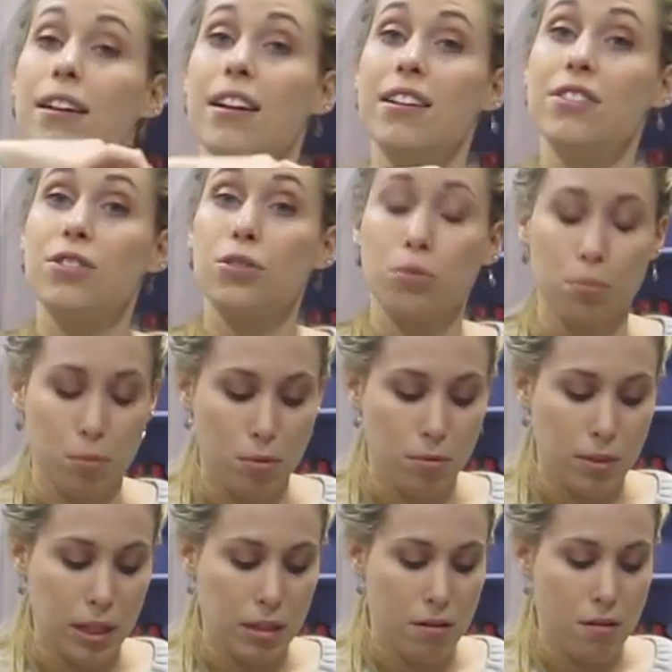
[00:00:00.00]
and
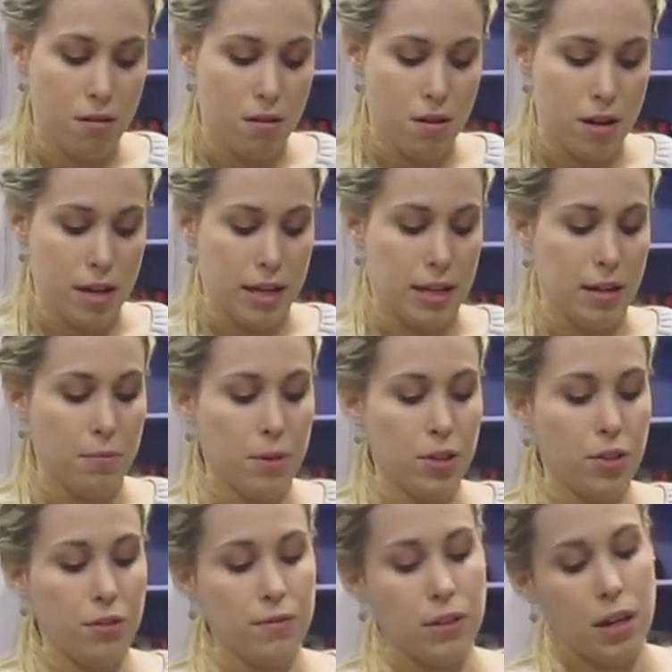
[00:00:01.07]
screw it on. Now
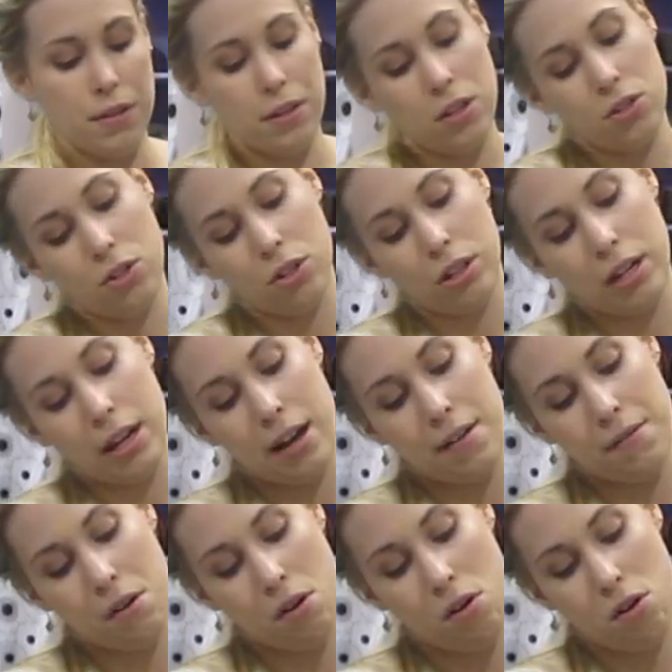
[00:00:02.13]
once you've done this, you're going to
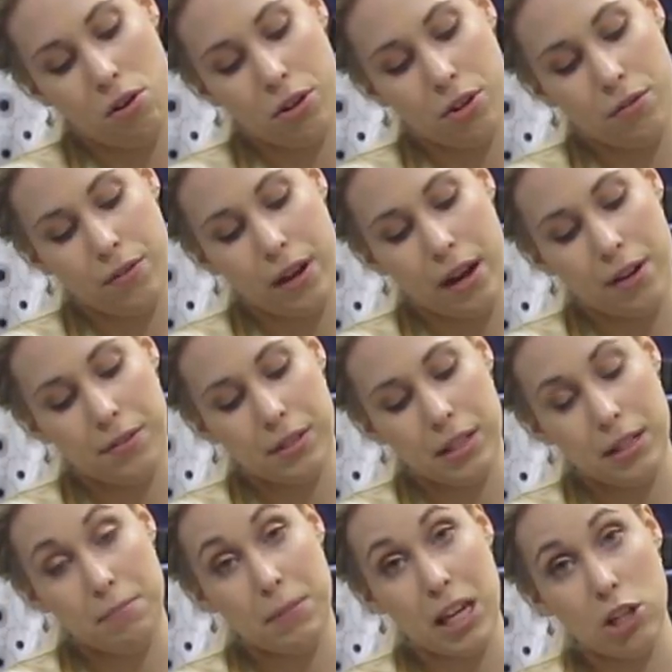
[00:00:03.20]
have all your valves
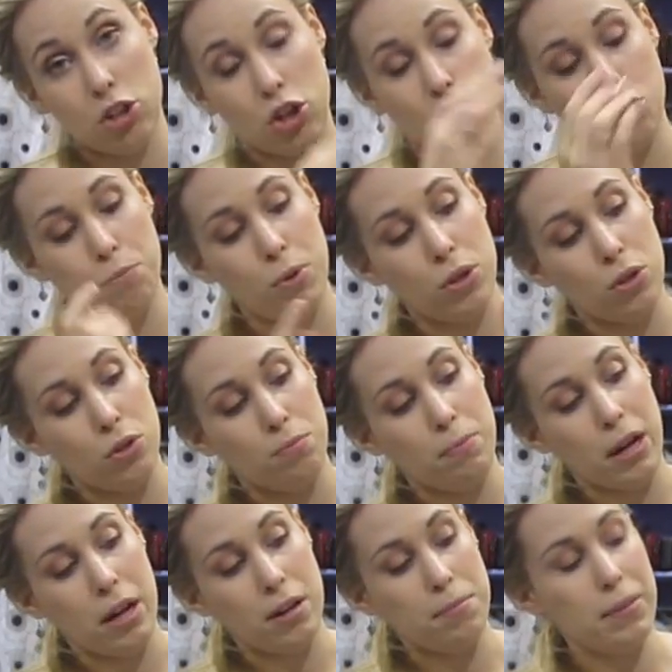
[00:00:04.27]
in. Make sure you put those
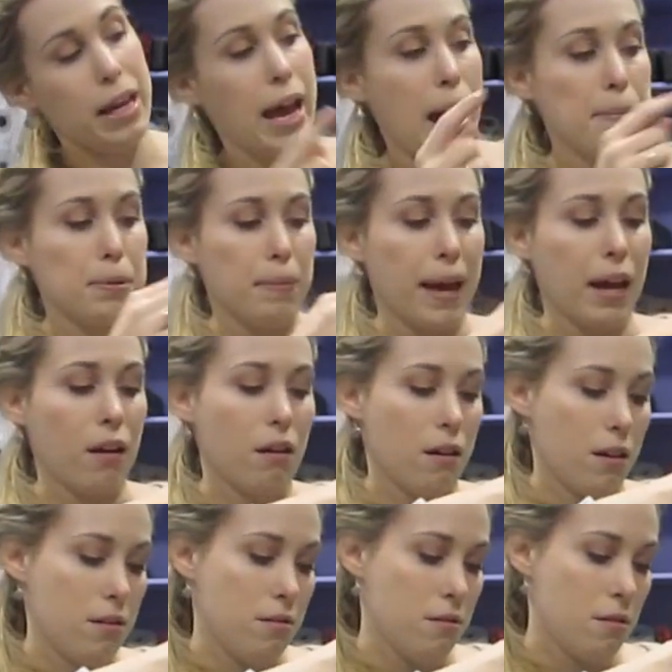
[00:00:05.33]
bottom caps back
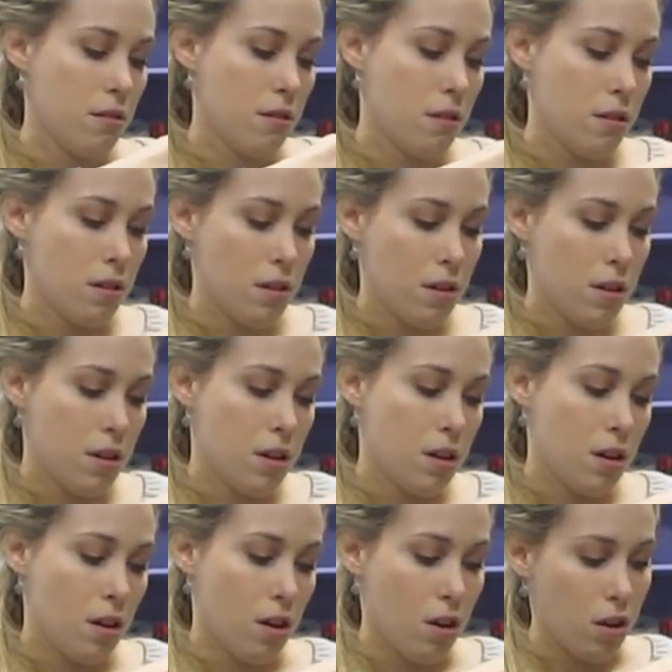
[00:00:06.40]
on.
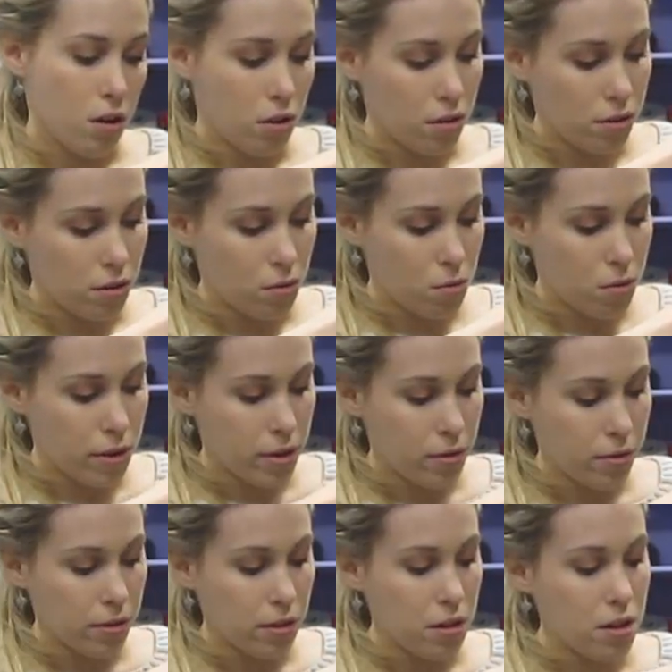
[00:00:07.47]
All the
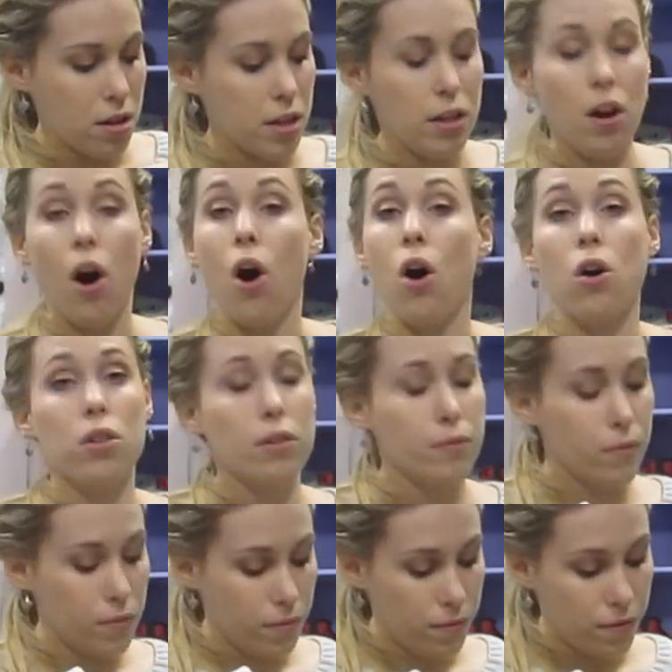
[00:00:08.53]
oil's on, all
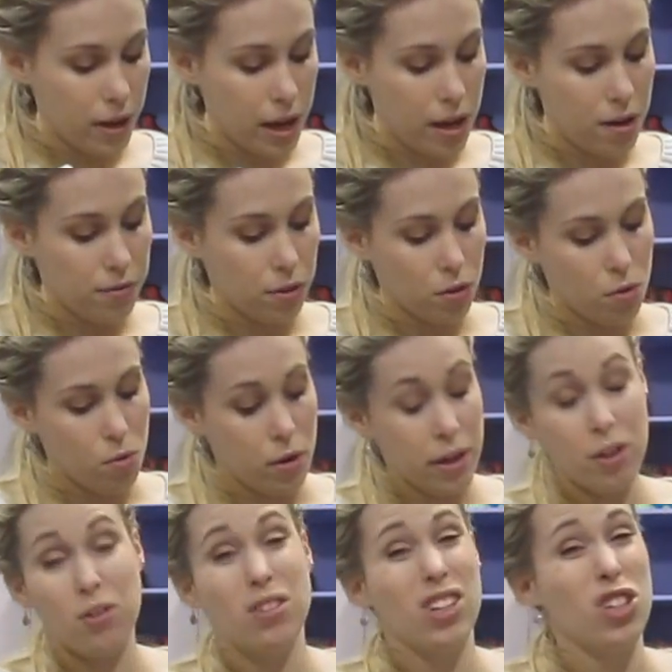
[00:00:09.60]
the valves are
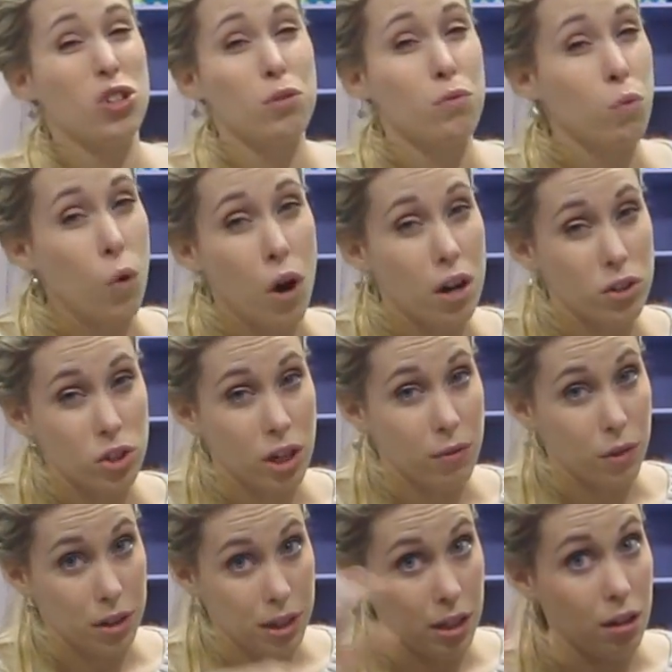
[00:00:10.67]
oiled because you've washed
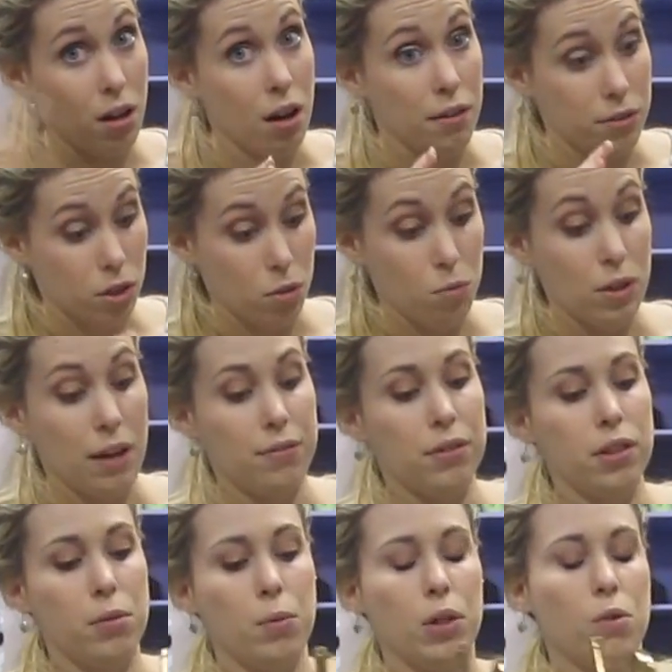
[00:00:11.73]
everything off, so you
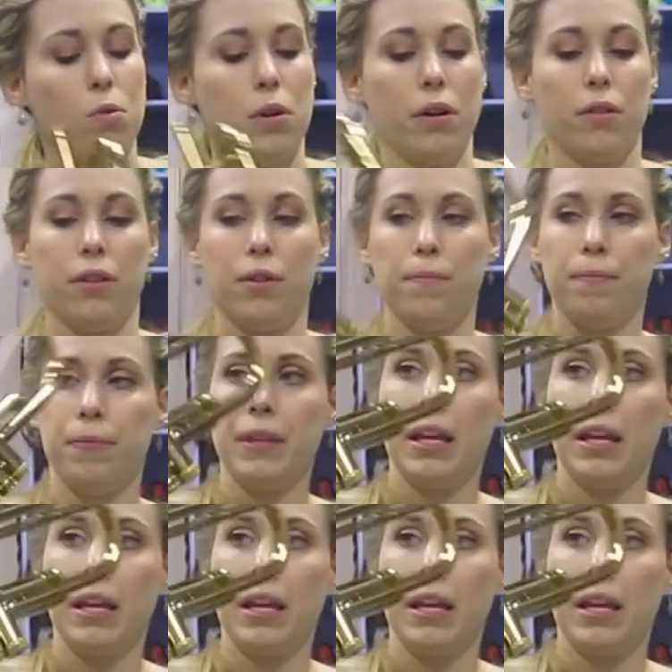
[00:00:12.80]
definitely want to oil them.